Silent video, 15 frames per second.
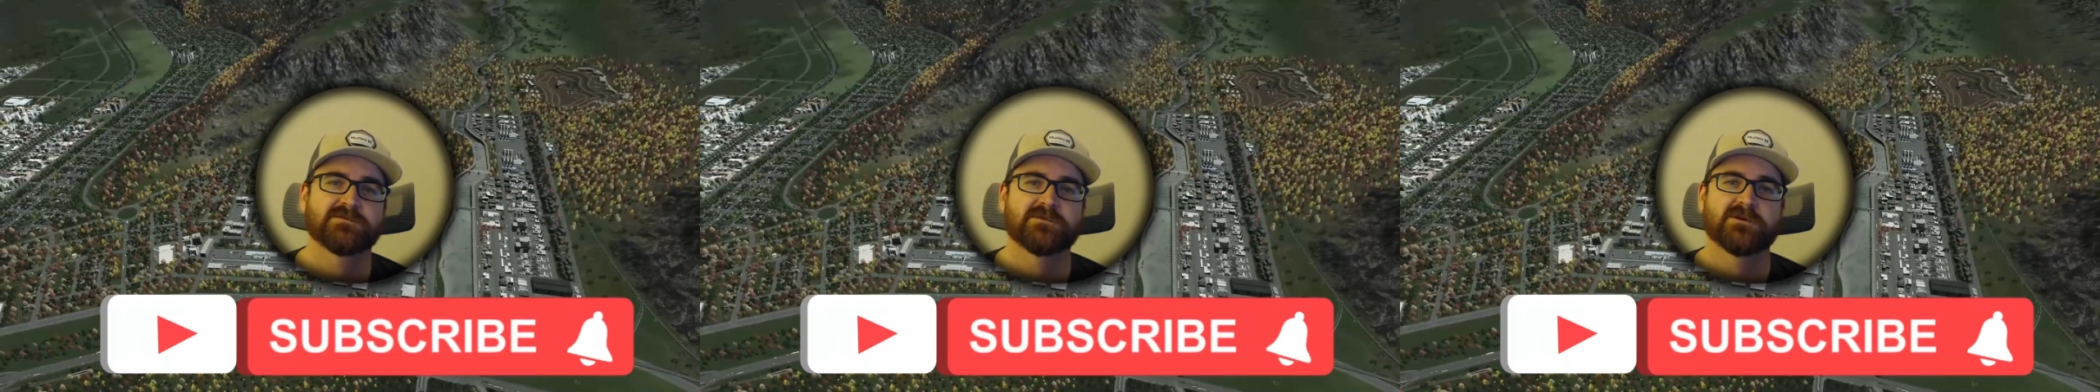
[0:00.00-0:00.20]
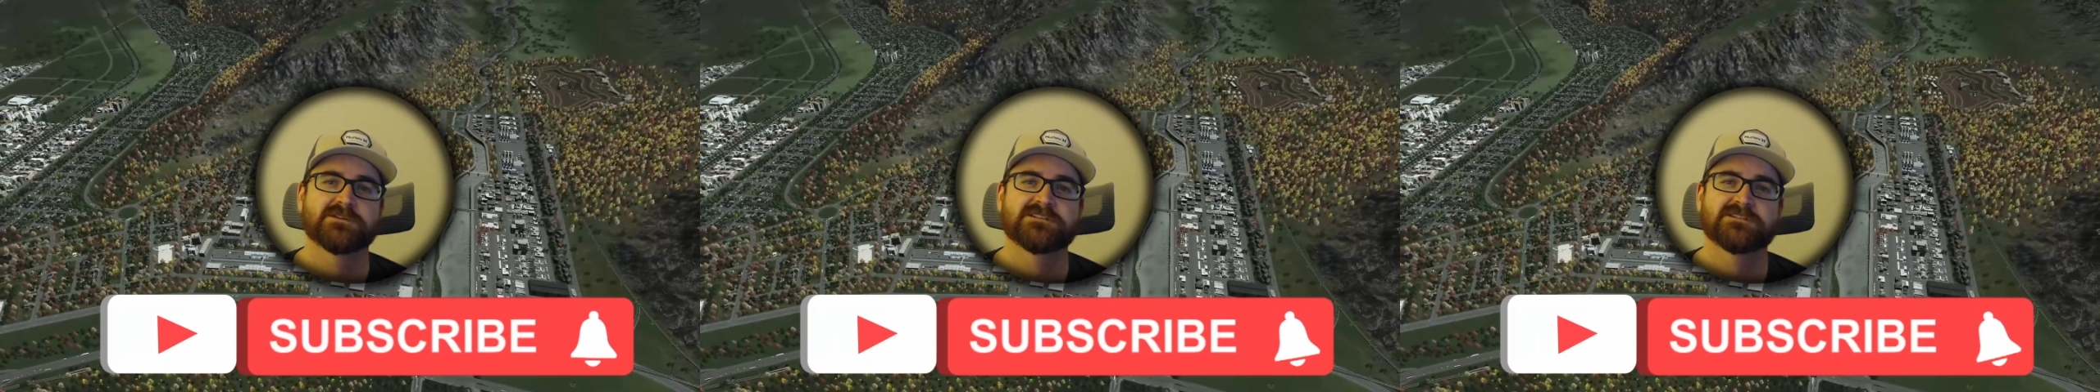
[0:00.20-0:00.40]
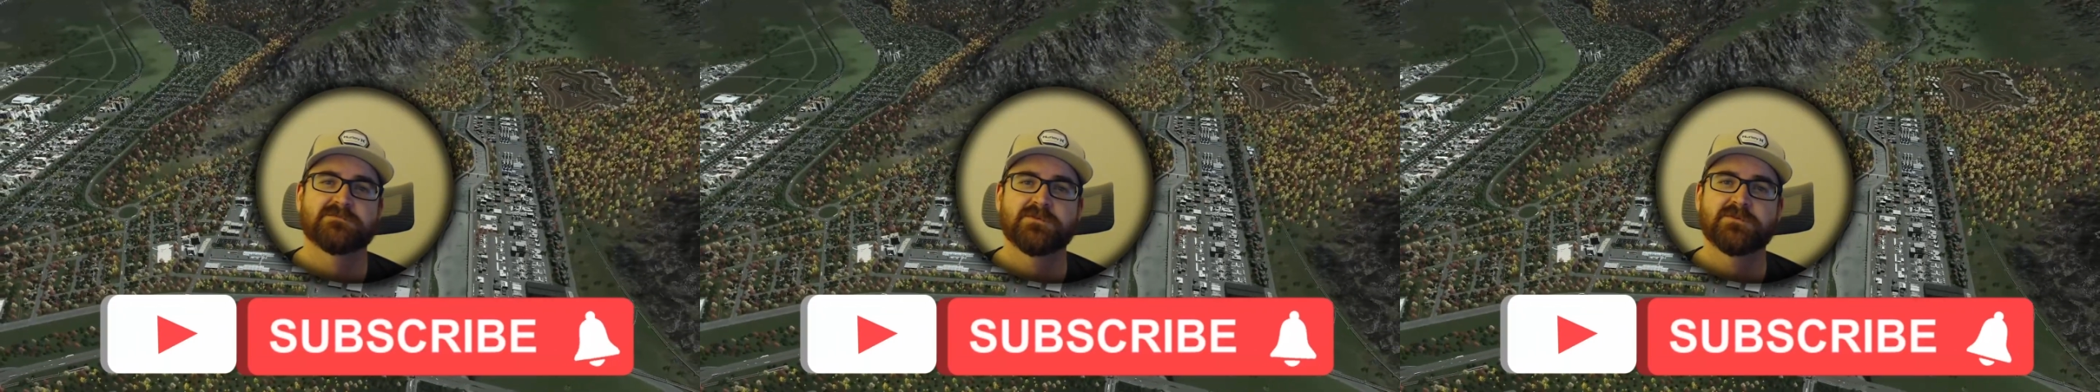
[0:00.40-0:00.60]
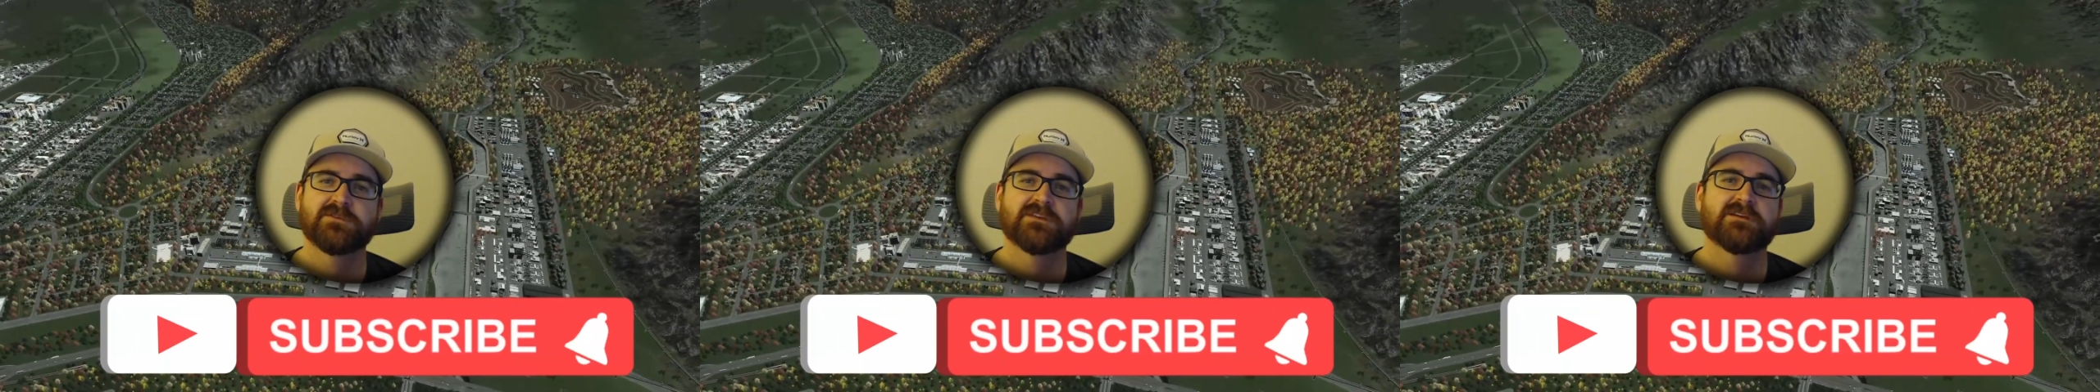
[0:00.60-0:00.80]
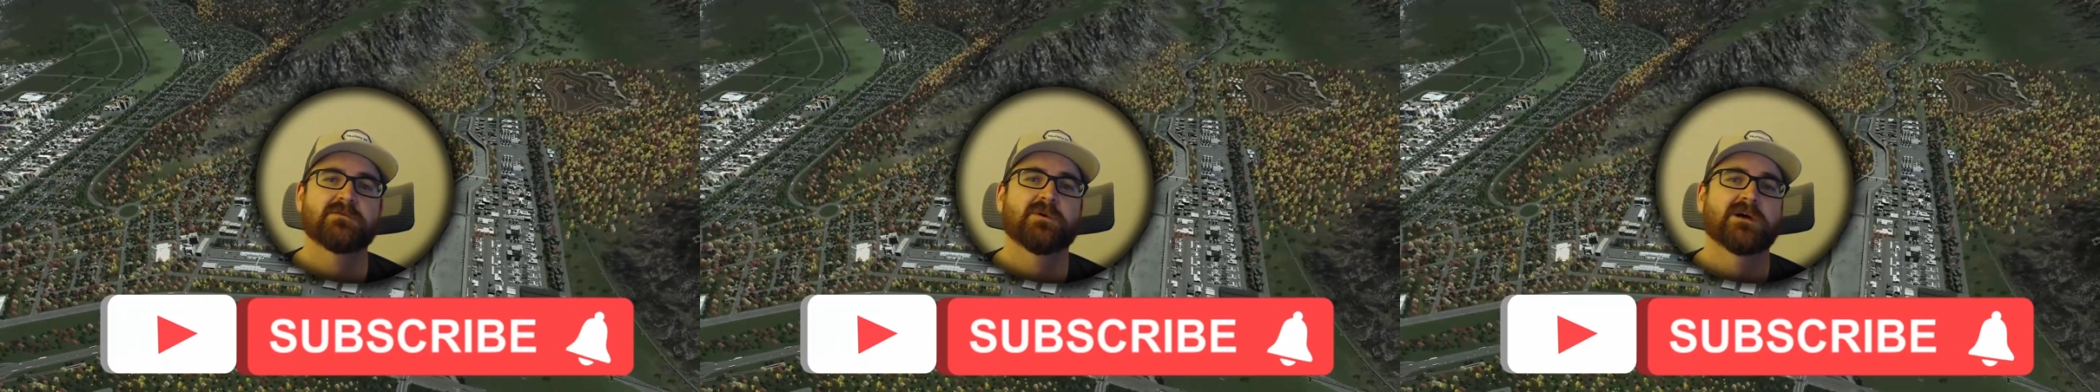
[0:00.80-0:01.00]
run
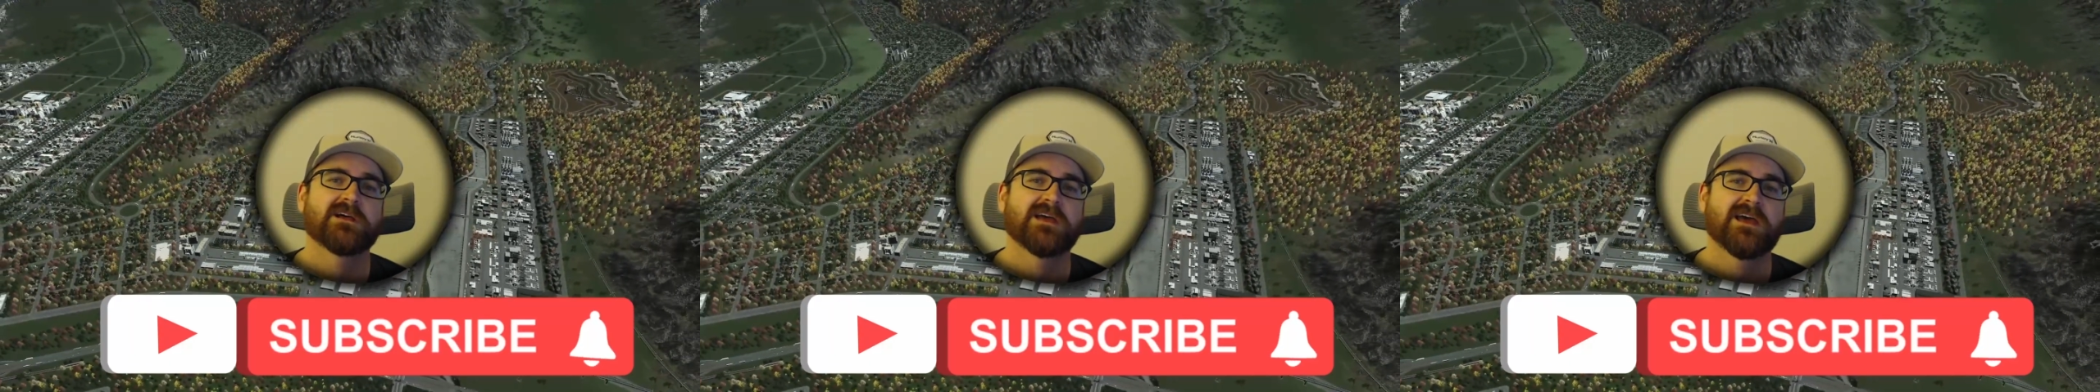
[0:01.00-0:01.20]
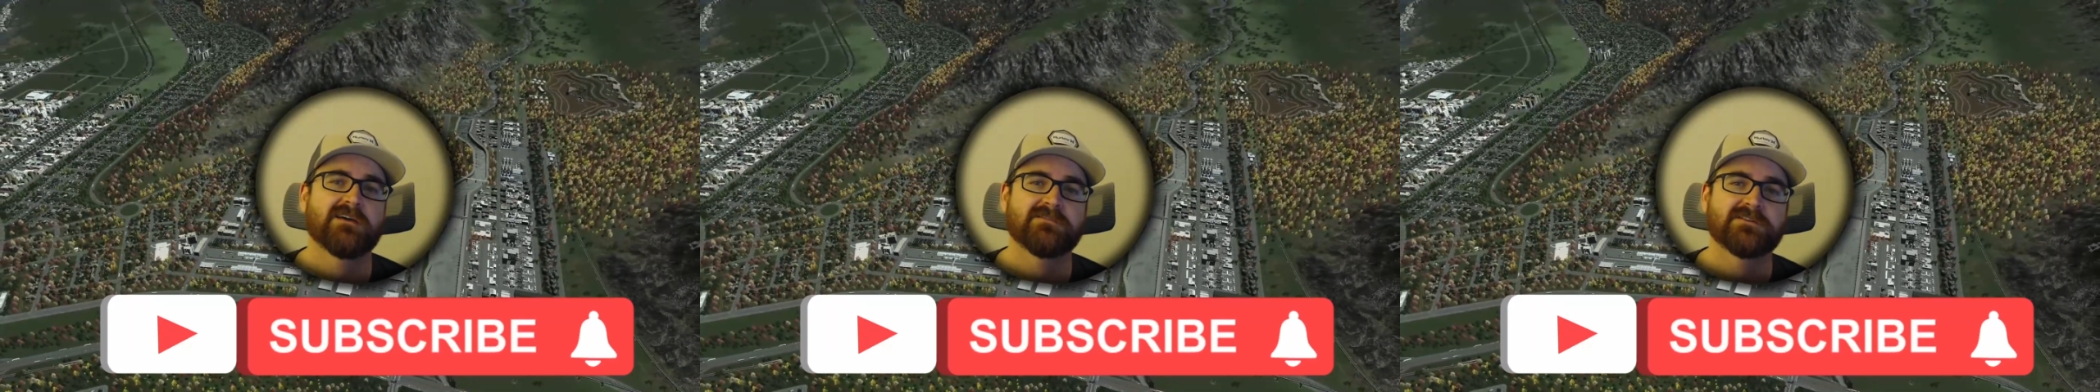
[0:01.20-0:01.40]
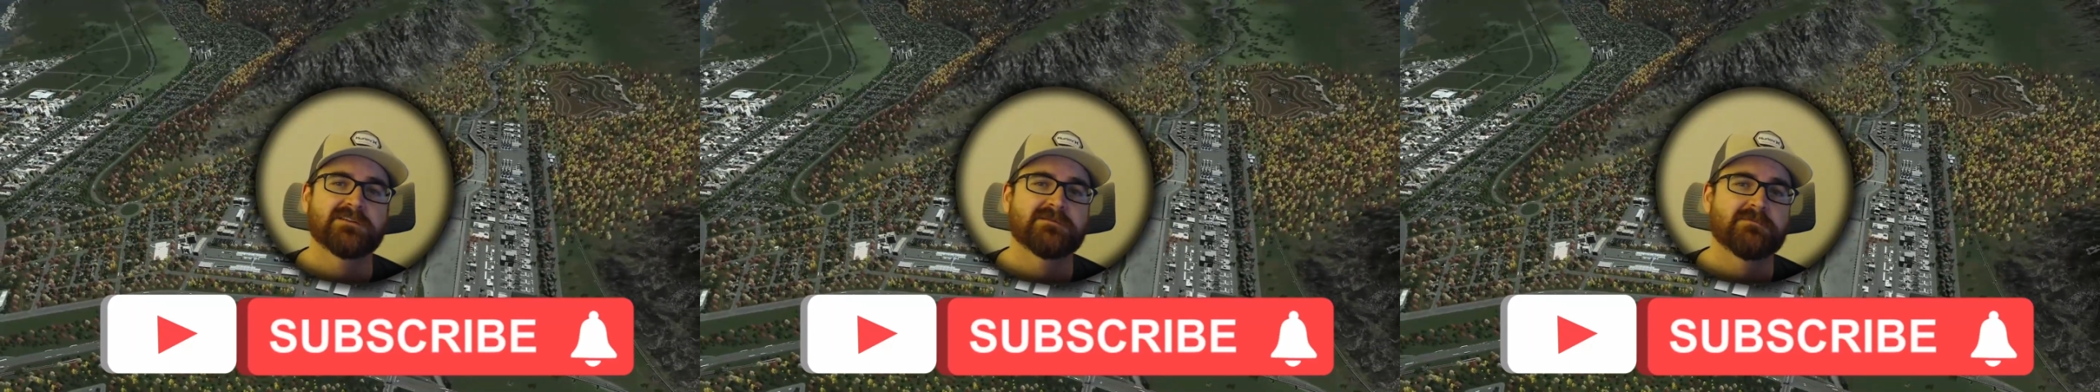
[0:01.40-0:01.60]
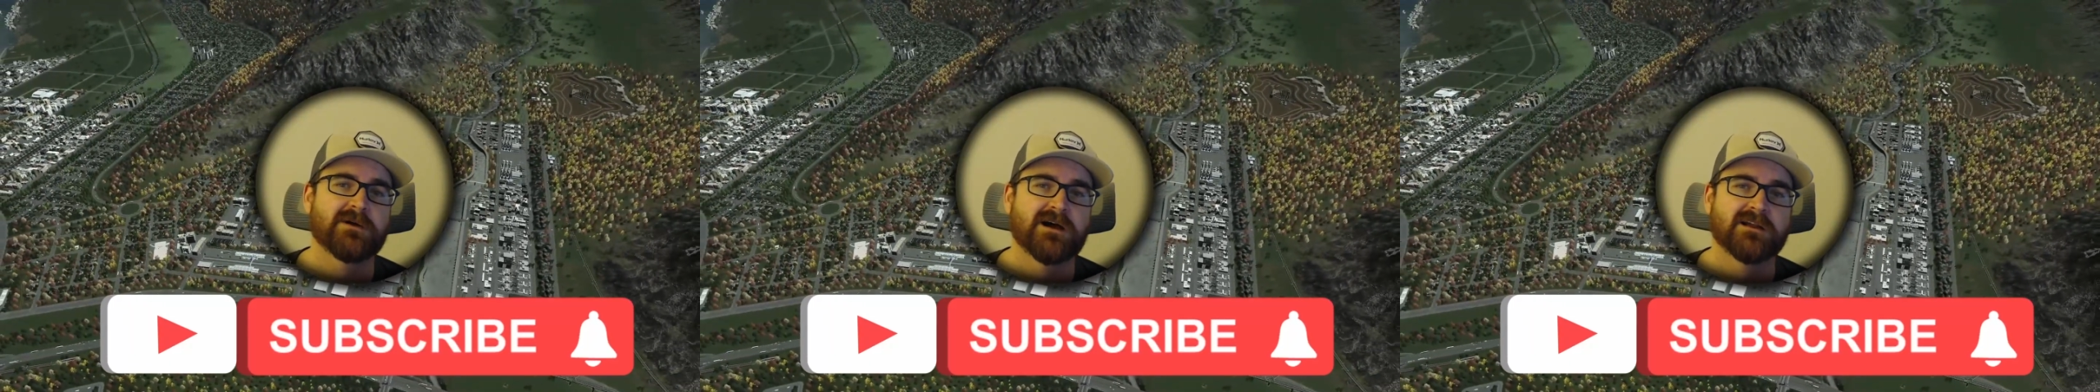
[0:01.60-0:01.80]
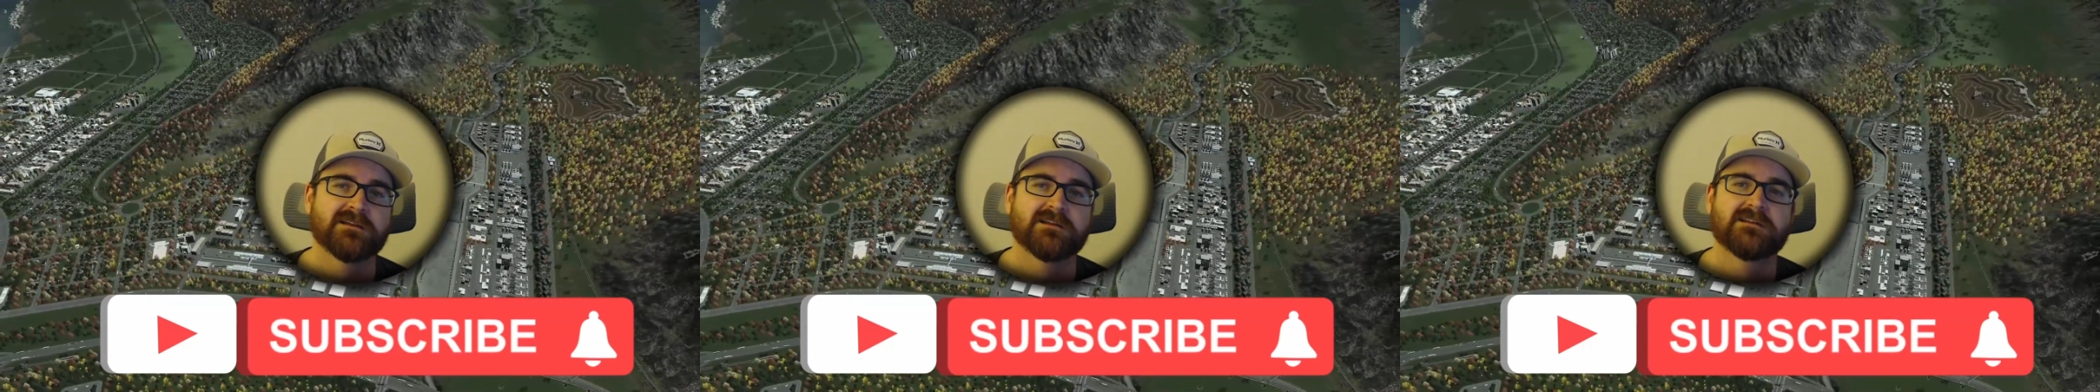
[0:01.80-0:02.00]
smoothly while heavily
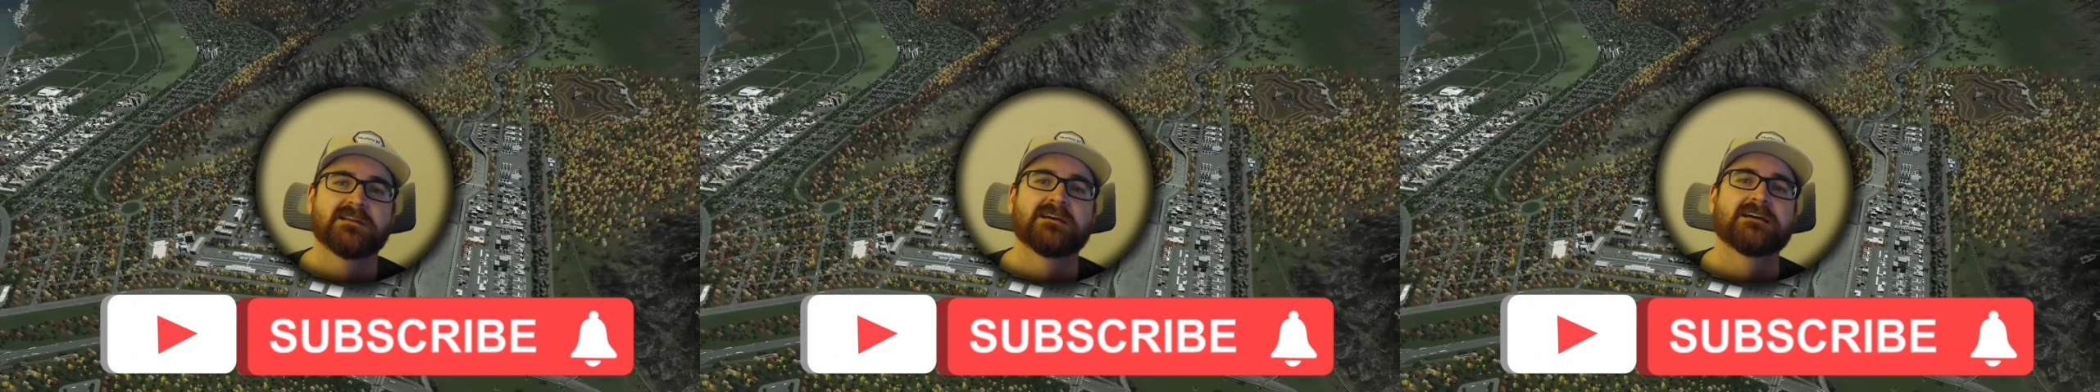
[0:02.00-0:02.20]
modded